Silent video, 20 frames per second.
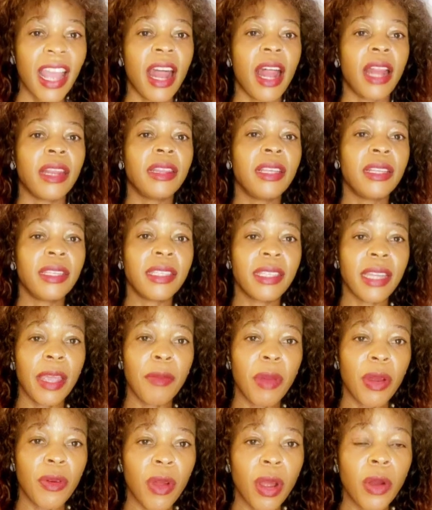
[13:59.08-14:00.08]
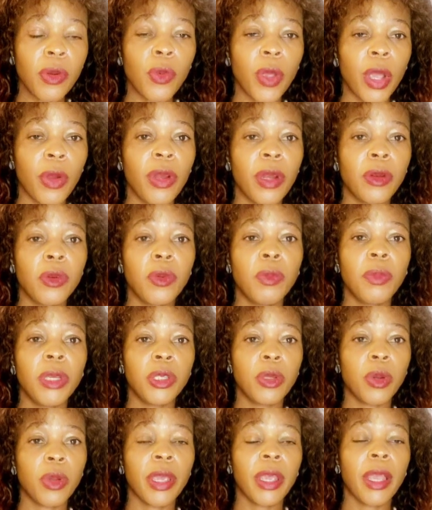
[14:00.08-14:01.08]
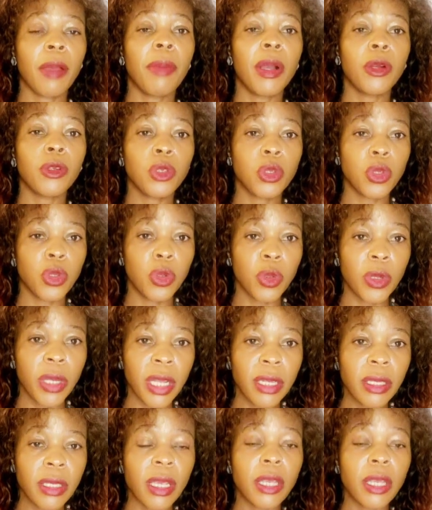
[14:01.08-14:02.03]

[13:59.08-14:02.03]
This time around, we are going to be talking about students.